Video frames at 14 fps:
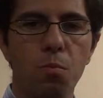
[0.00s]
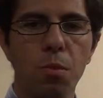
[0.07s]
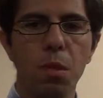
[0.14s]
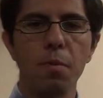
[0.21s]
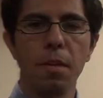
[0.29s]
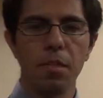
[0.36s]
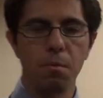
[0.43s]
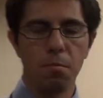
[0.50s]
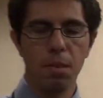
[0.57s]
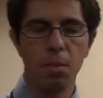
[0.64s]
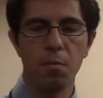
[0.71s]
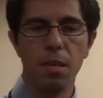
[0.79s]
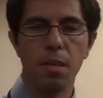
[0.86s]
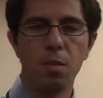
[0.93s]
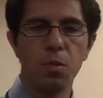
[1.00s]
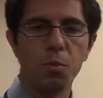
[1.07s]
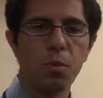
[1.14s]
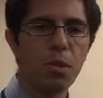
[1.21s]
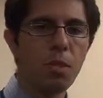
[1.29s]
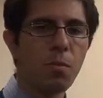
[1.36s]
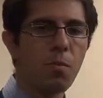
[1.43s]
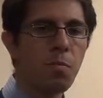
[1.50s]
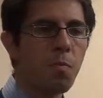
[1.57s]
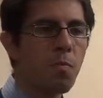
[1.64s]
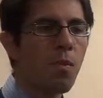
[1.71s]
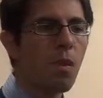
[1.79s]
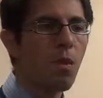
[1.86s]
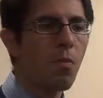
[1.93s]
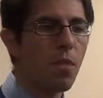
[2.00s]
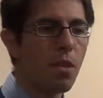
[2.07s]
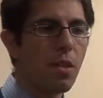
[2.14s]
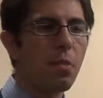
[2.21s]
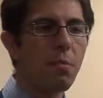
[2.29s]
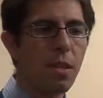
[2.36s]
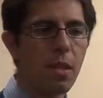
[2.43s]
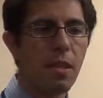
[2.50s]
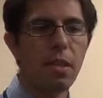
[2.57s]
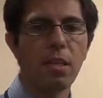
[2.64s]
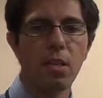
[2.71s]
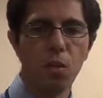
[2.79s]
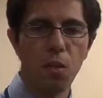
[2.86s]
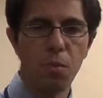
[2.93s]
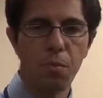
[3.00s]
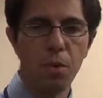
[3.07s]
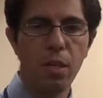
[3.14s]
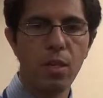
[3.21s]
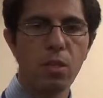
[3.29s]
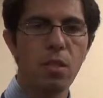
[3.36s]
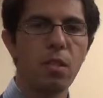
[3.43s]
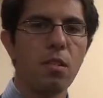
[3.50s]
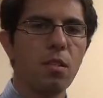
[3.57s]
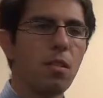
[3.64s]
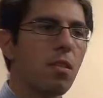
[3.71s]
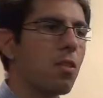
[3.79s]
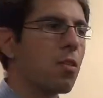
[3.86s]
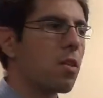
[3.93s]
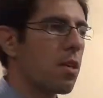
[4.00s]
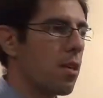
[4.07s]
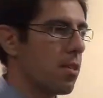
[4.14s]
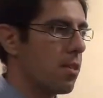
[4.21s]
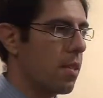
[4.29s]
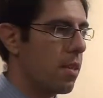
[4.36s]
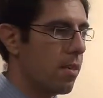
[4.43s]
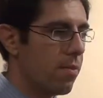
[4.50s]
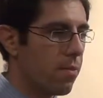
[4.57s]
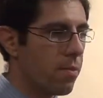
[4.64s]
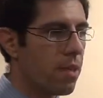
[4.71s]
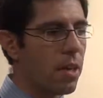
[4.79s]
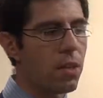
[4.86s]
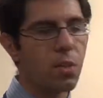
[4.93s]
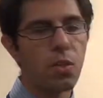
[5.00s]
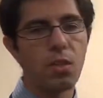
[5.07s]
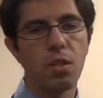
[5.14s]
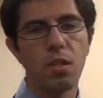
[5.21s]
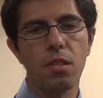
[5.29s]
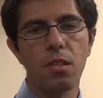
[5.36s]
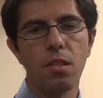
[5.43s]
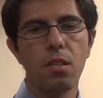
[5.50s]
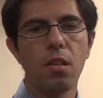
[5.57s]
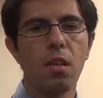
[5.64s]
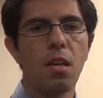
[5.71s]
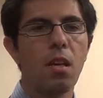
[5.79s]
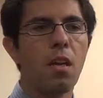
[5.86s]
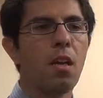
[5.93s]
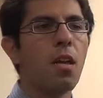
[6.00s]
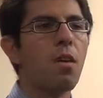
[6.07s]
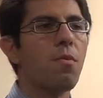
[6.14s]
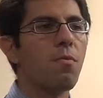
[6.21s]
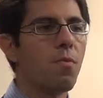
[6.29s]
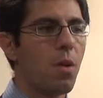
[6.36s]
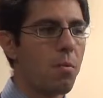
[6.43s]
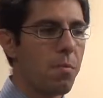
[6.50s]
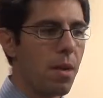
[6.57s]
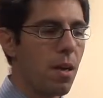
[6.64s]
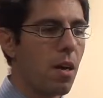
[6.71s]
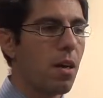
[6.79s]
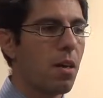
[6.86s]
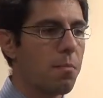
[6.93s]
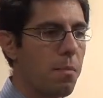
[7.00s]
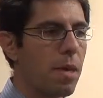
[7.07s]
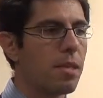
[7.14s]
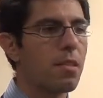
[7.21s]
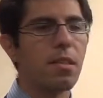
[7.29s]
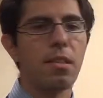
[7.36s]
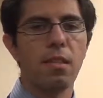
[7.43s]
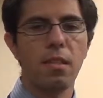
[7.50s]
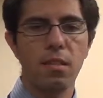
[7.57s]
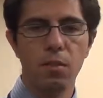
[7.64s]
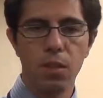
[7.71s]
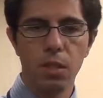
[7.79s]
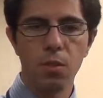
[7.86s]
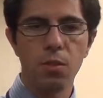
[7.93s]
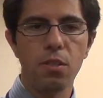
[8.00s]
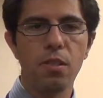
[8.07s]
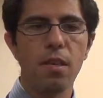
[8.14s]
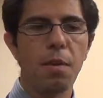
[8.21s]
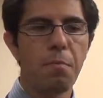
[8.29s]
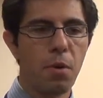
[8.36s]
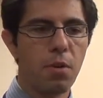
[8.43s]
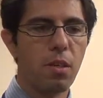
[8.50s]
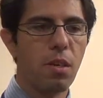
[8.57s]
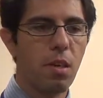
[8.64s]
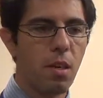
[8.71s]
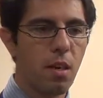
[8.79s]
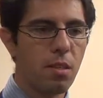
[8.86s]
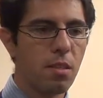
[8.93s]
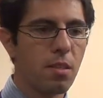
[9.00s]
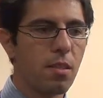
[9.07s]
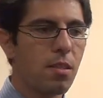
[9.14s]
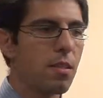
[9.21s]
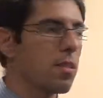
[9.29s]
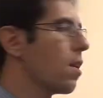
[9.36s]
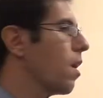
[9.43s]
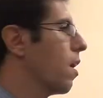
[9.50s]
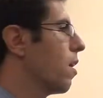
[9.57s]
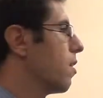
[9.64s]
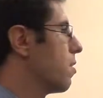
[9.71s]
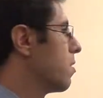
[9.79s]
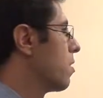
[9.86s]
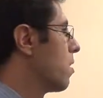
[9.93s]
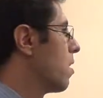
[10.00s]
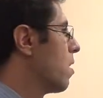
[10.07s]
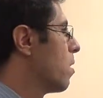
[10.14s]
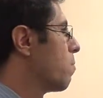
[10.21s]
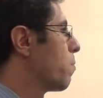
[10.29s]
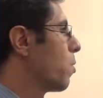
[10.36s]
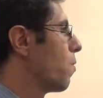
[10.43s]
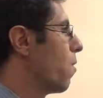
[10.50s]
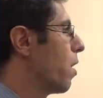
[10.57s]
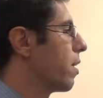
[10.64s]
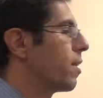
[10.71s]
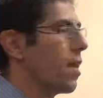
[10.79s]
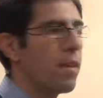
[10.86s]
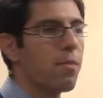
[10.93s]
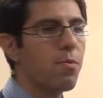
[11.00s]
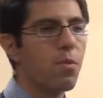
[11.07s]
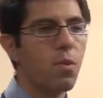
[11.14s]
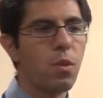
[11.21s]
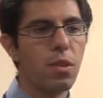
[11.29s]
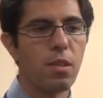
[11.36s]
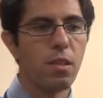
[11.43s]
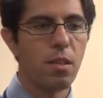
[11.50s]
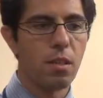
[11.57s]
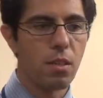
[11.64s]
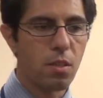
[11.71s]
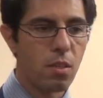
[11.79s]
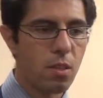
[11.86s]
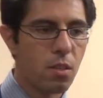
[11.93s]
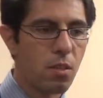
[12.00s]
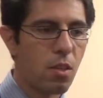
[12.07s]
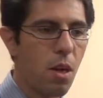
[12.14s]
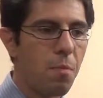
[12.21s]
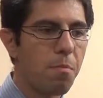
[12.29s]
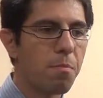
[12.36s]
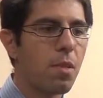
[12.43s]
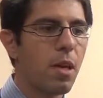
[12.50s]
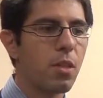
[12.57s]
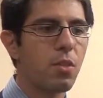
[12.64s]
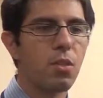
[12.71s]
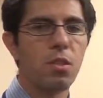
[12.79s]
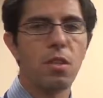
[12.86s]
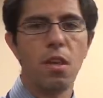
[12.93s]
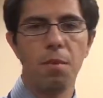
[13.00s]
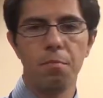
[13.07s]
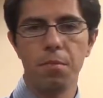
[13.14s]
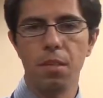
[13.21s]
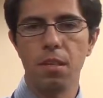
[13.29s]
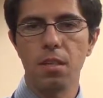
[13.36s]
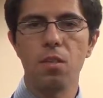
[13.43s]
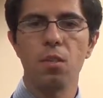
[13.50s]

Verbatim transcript: P-based mineral management with immediate incorporation to conserve nitrogen from basically reducing ammonia losses and provide that for the crop nitrogen uptake.